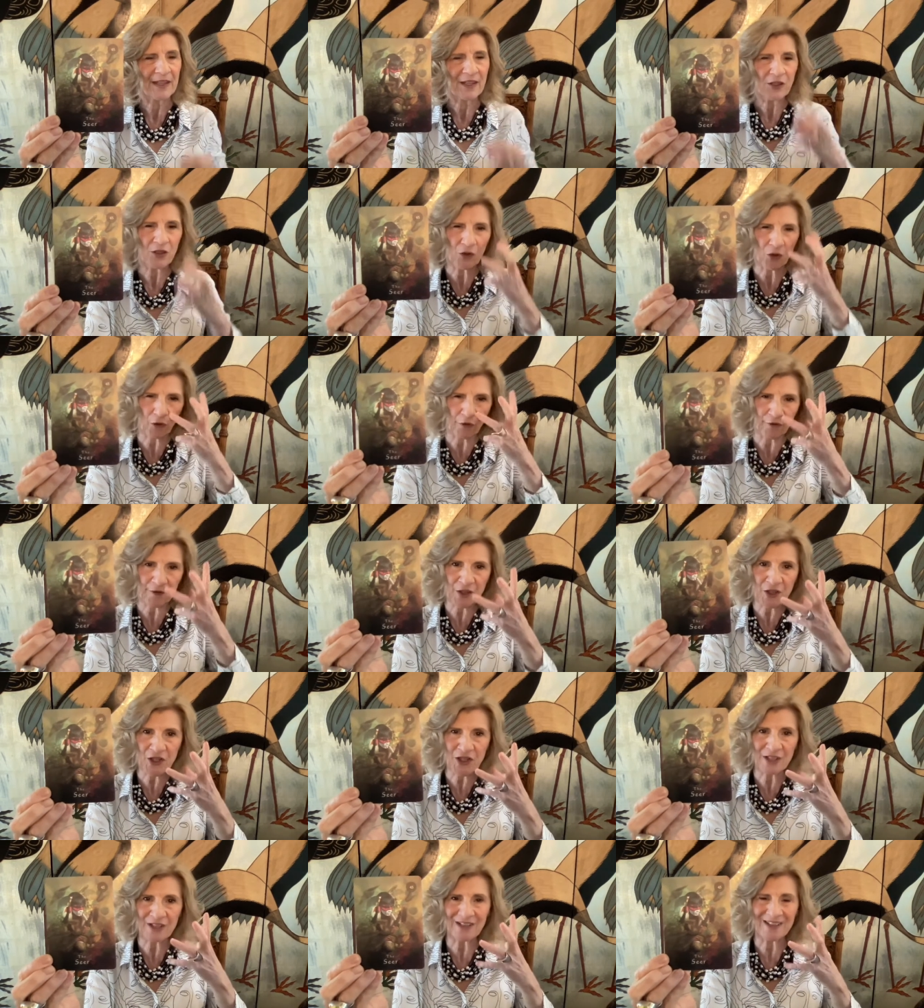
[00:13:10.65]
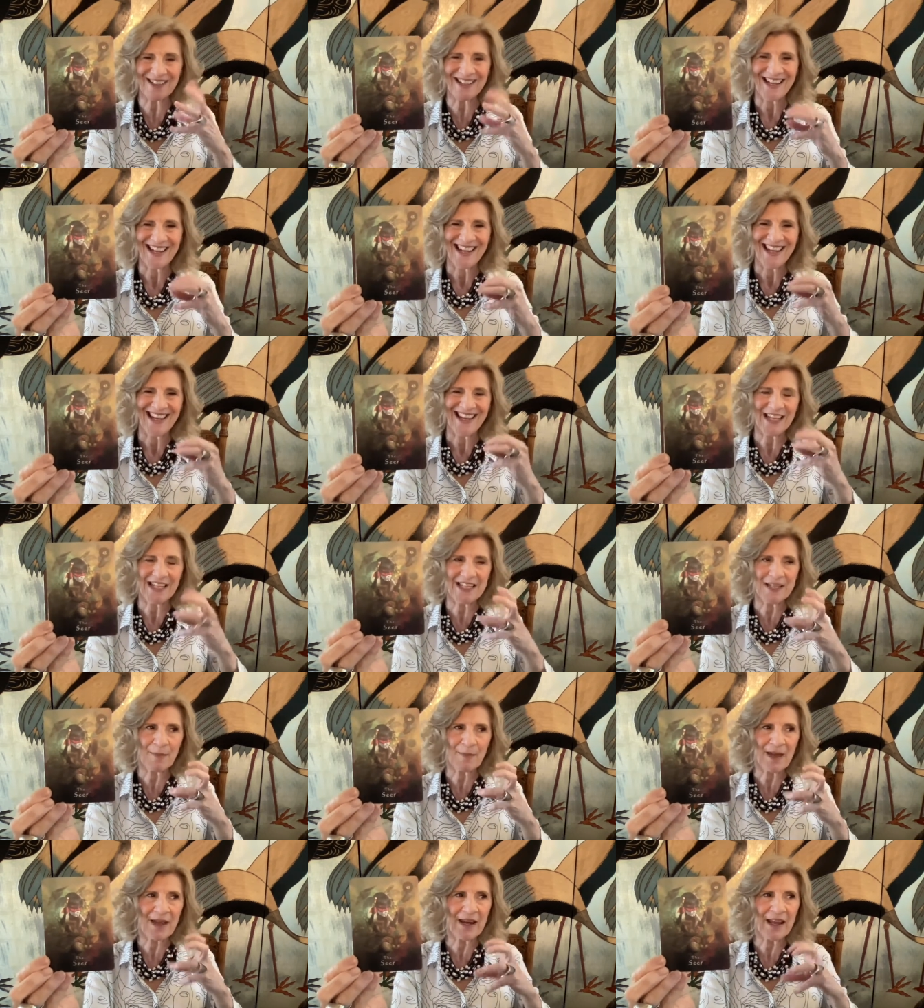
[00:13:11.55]
Your vision, it's
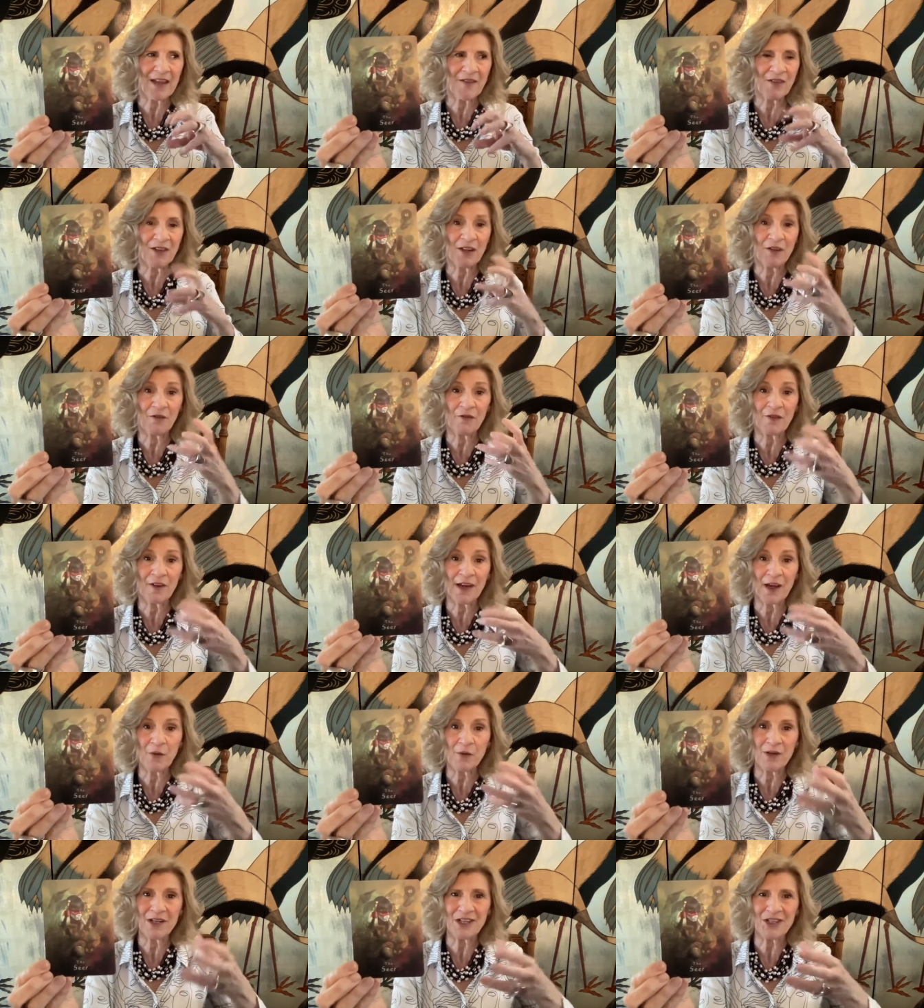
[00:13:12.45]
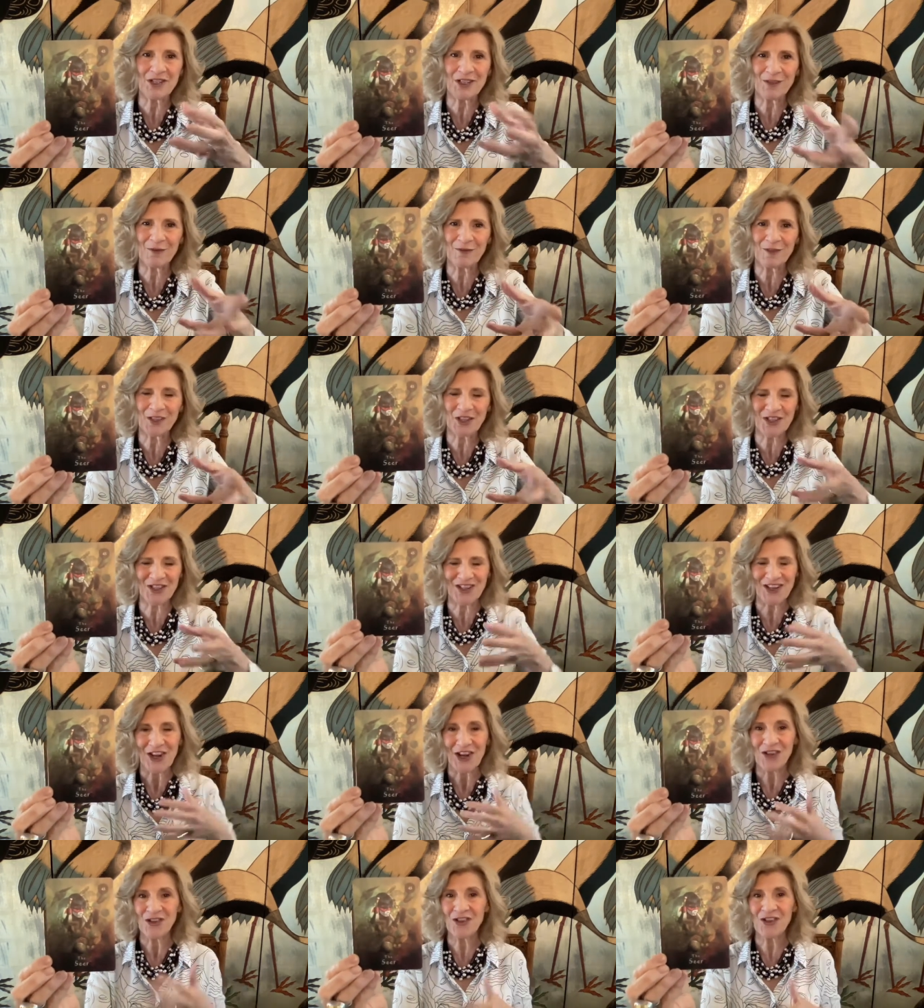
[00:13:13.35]
about having a far-reaching vision,
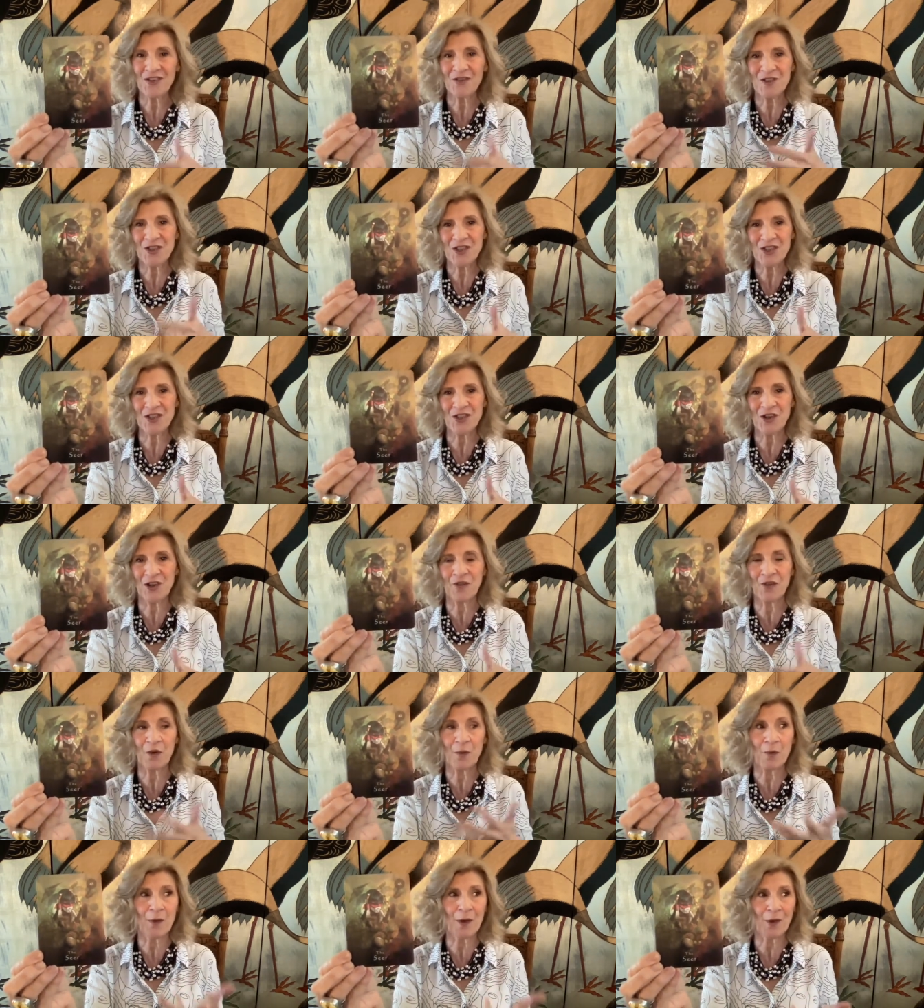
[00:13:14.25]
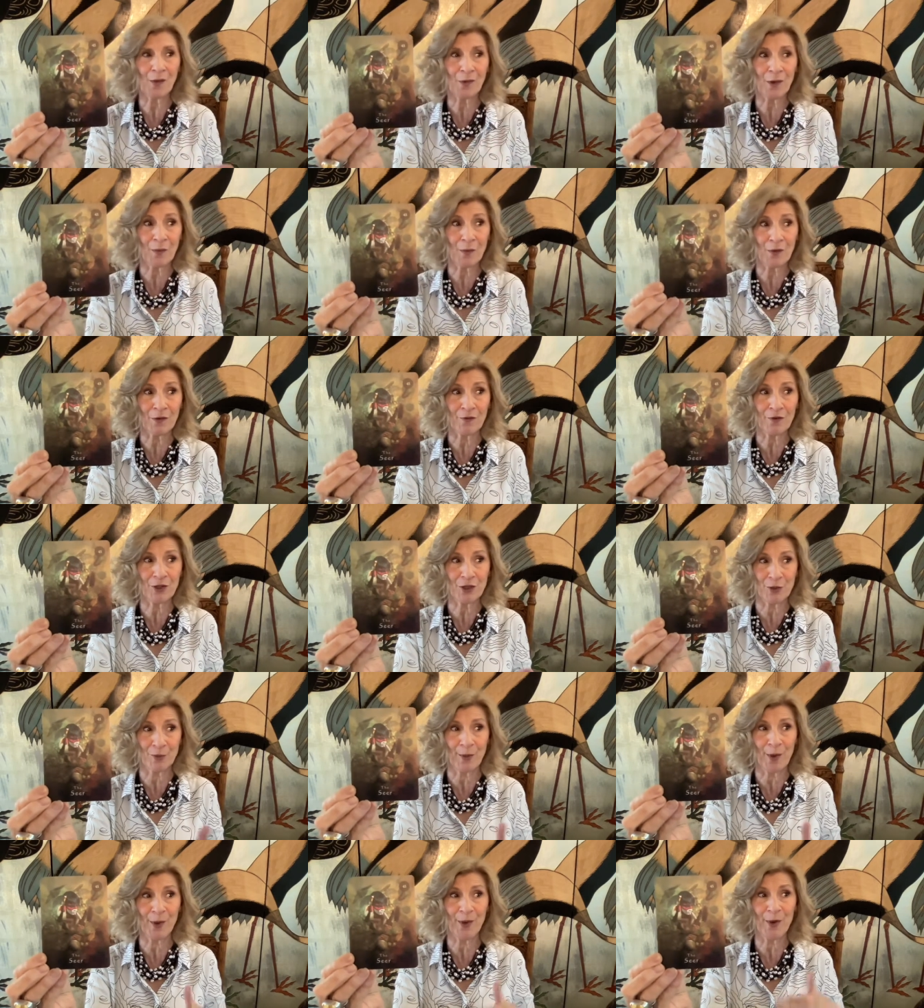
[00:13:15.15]
not a vision of, oh, what do I want for
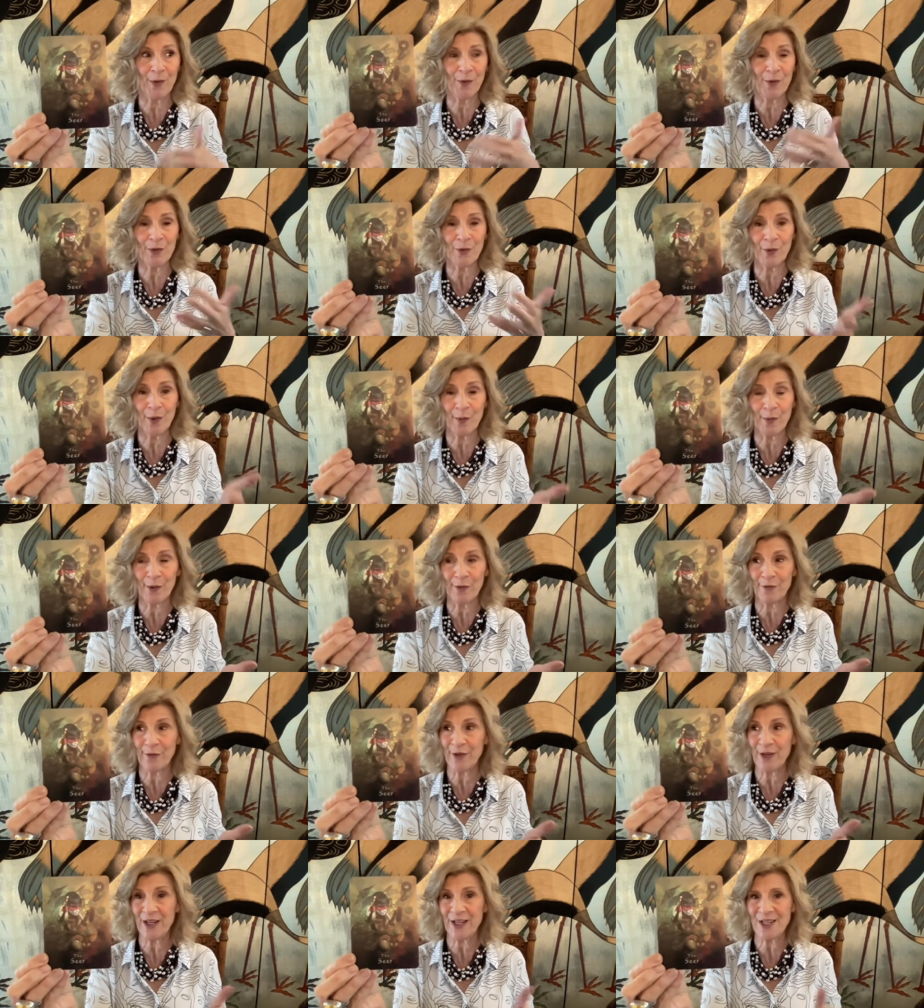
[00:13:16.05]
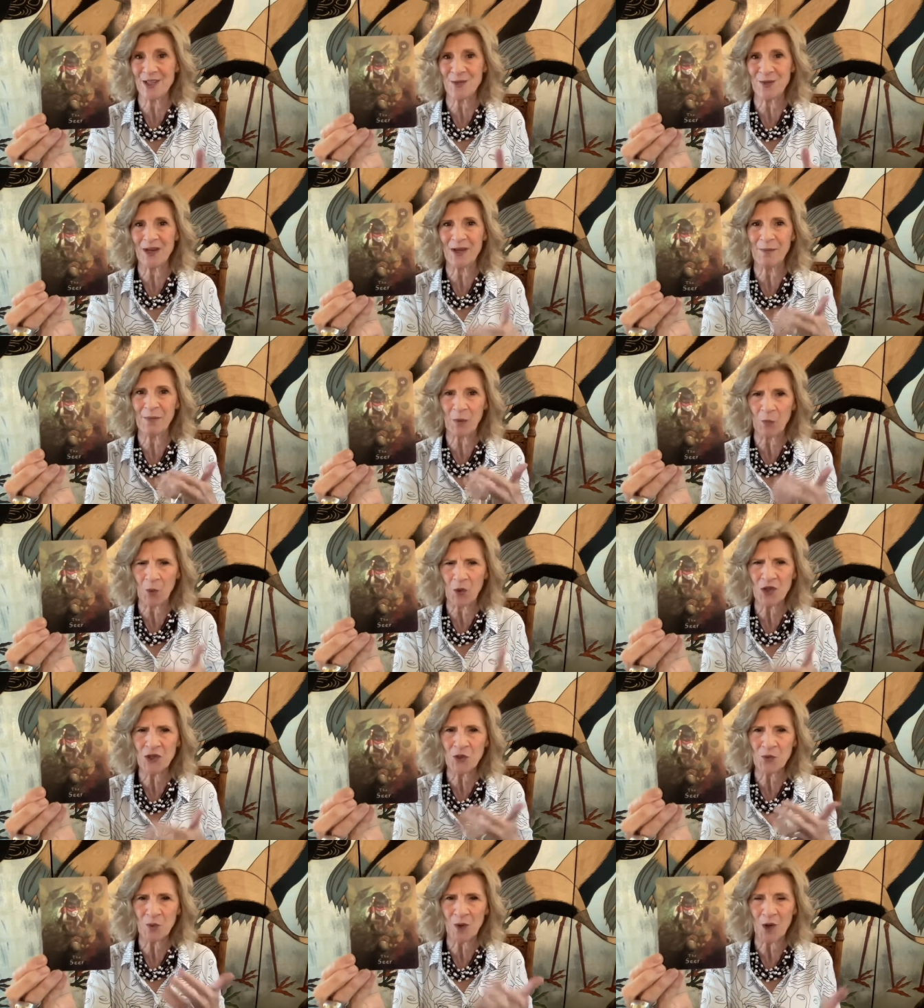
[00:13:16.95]
tomorrow, what do I want for next week, but
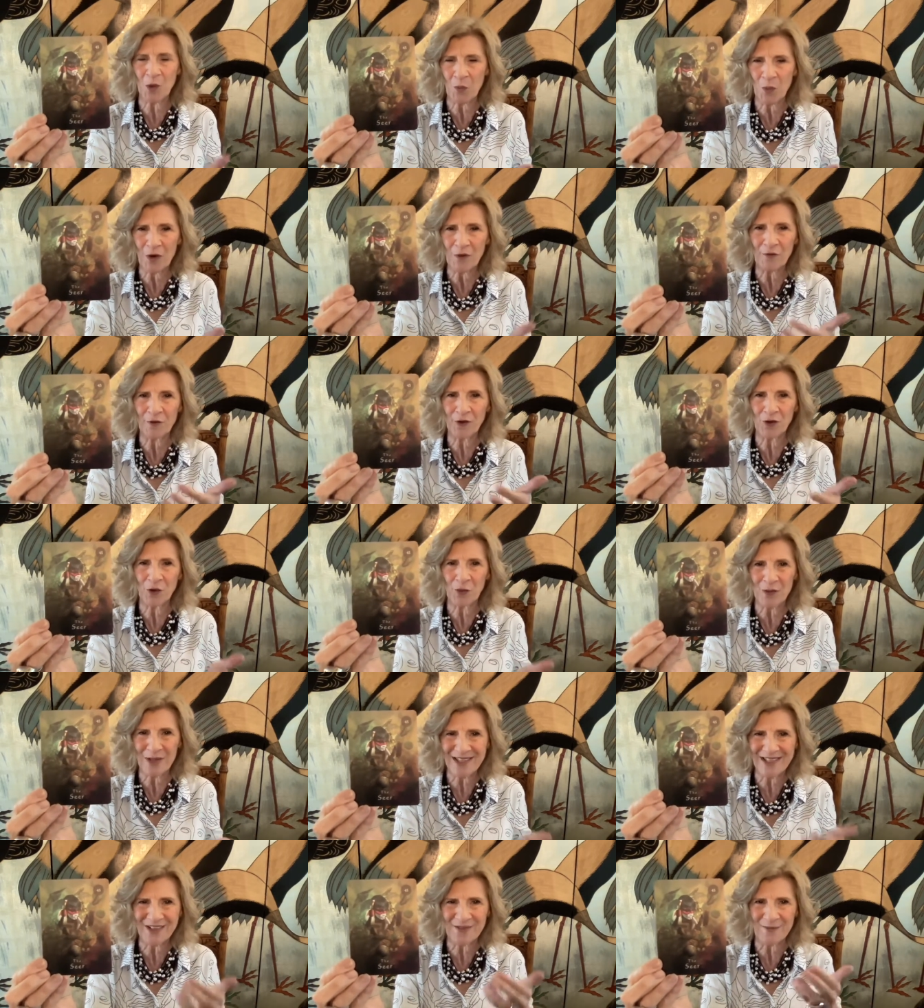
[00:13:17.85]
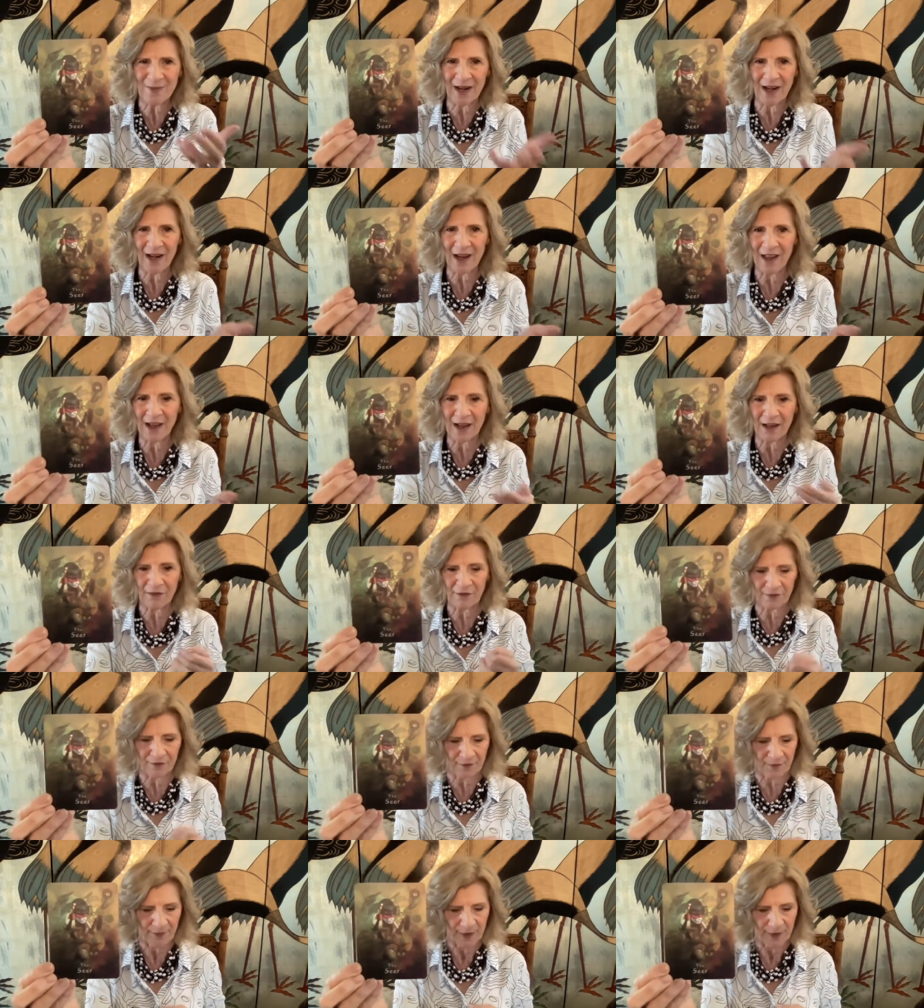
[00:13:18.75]
what do I want for the rest of my life?